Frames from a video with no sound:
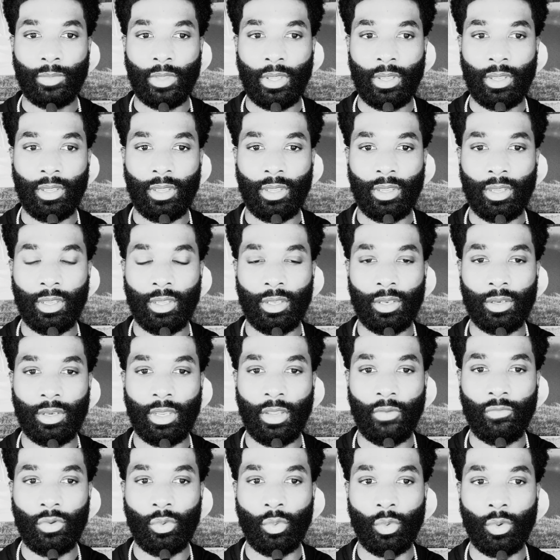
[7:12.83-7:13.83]
And
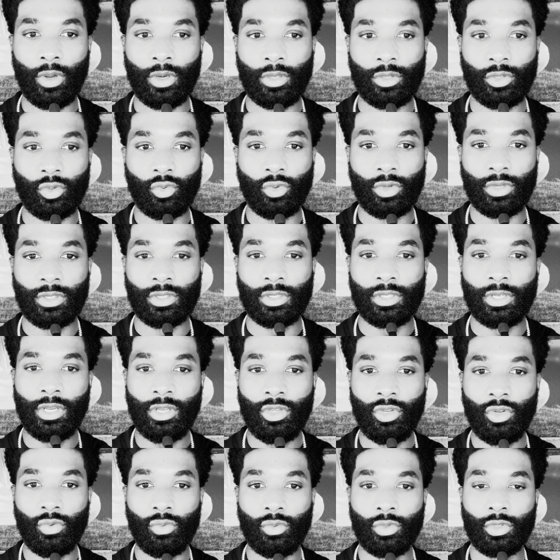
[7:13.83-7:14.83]
if you want to
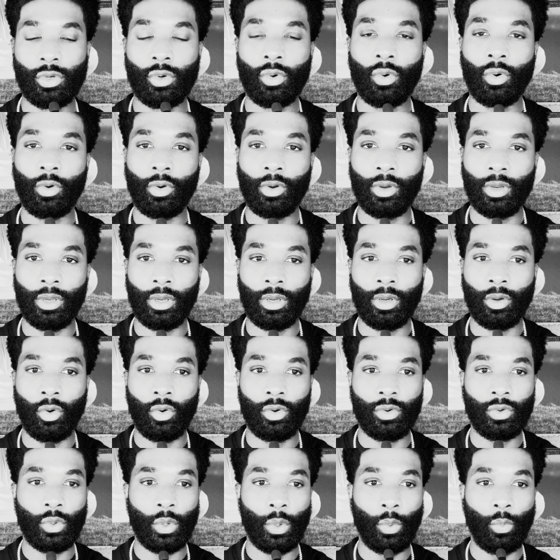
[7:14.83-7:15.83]
continue touring
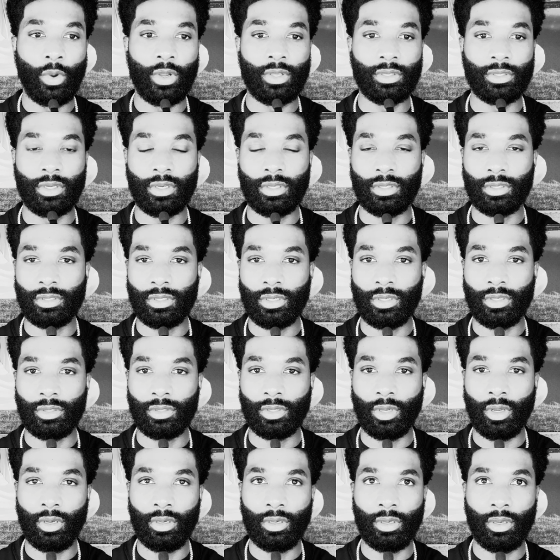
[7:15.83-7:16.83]
or doing residencies
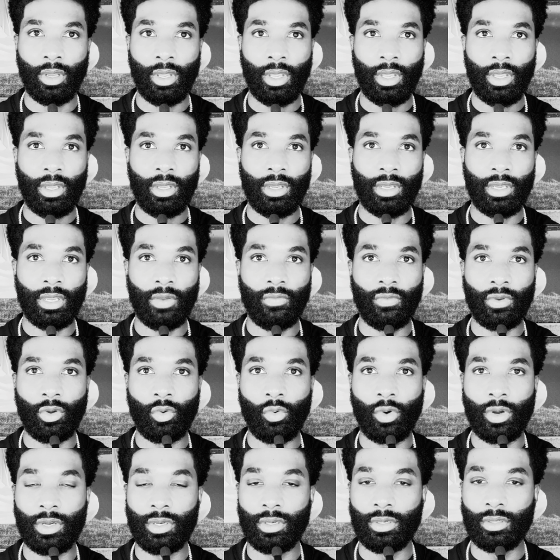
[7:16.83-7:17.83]
and giving
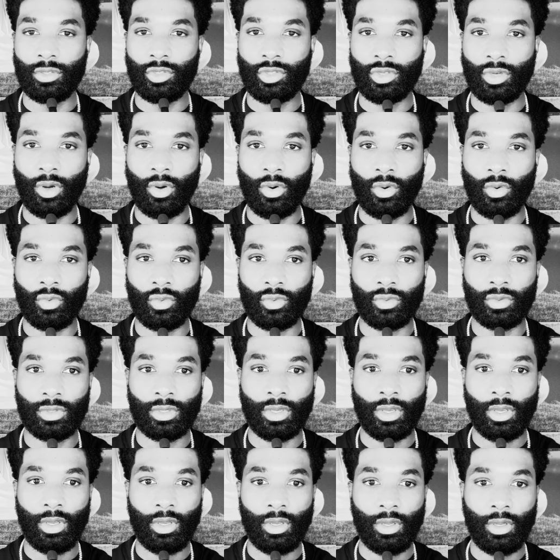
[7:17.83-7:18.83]
great shows
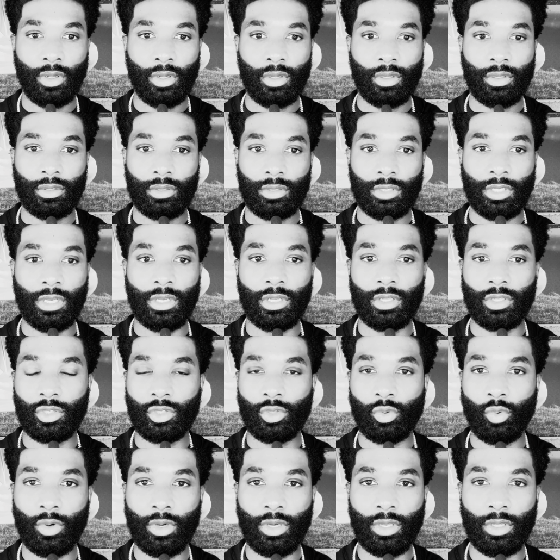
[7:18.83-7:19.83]
10,
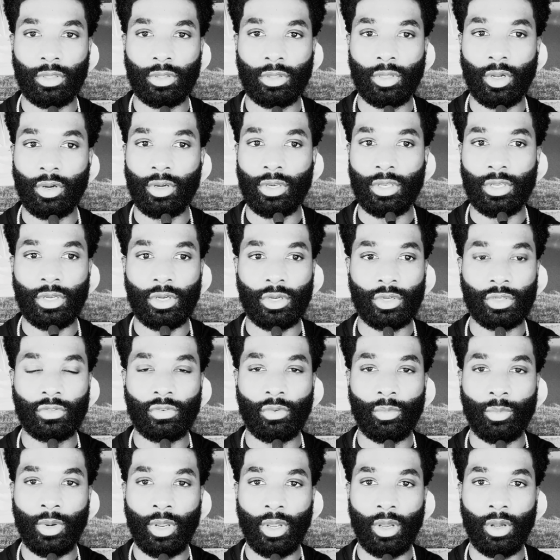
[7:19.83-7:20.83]
20, 30 years
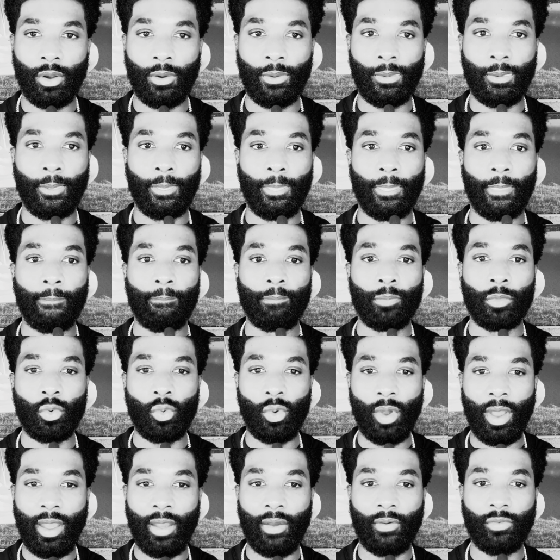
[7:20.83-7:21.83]
from now, you
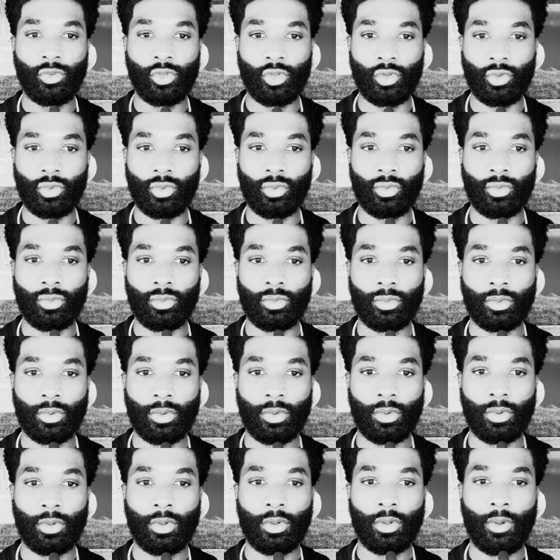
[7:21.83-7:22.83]
have to
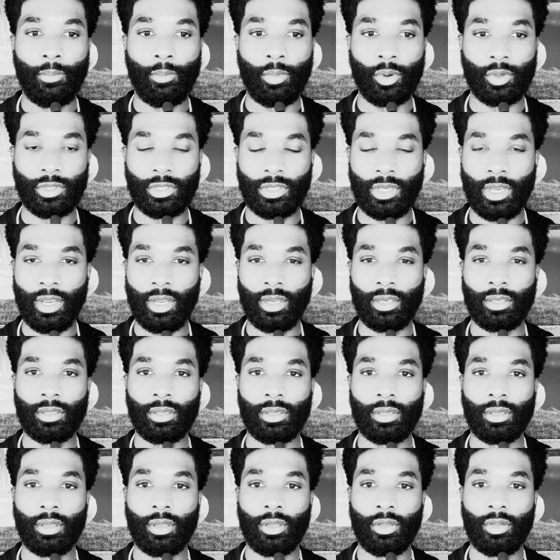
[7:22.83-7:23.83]
protect
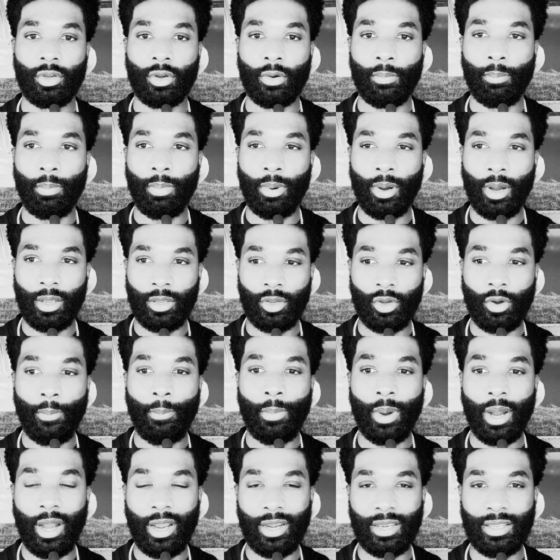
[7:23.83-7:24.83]
your
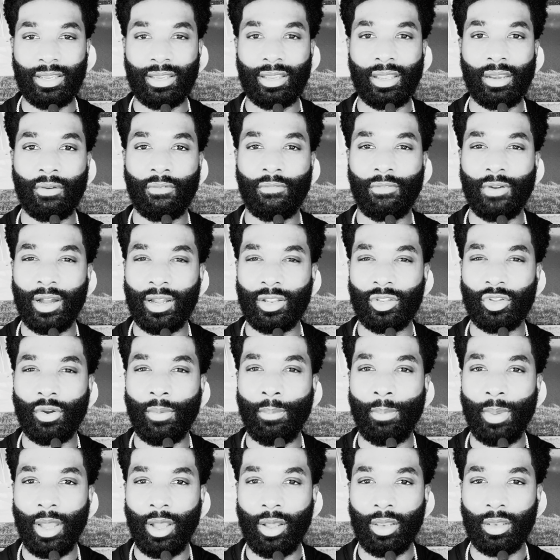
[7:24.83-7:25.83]
body and find your
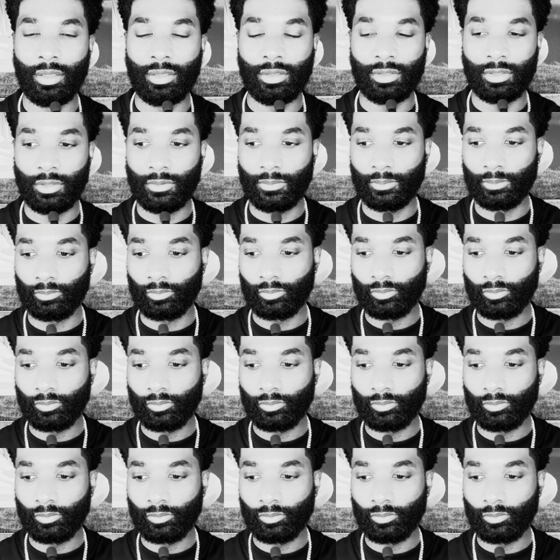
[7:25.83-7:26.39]
balance,